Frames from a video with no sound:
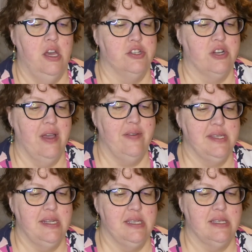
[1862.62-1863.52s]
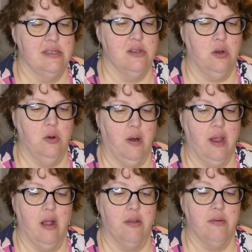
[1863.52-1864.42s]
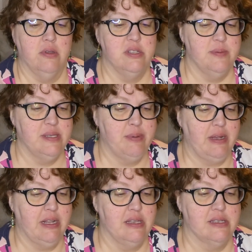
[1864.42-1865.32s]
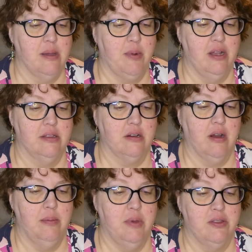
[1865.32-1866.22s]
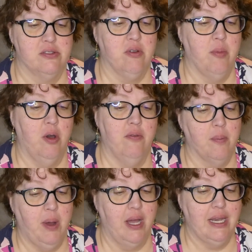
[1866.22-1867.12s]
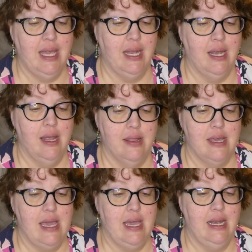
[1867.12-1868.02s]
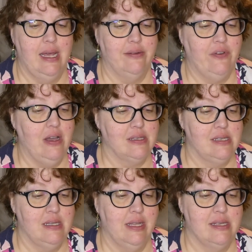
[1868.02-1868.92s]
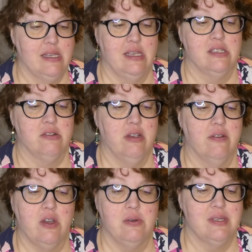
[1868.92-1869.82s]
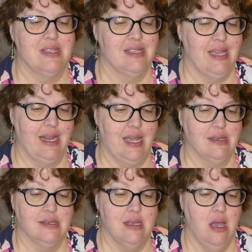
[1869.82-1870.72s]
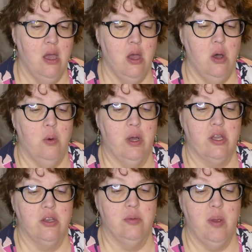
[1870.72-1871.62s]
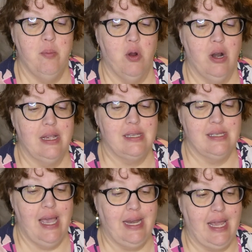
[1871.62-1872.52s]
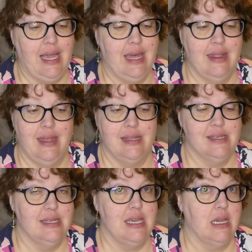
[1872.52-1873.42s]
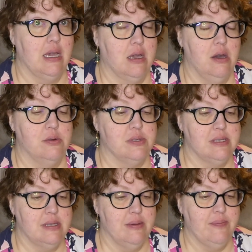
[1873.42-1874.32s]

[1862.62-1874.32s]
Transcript: Travis and his sister Corey are thrilled to be spending the summer at their grandmother's remote Vermont inn. The inn at Fox Hill has a history of ghost sightings. What could be more exciting than seeing a ghost?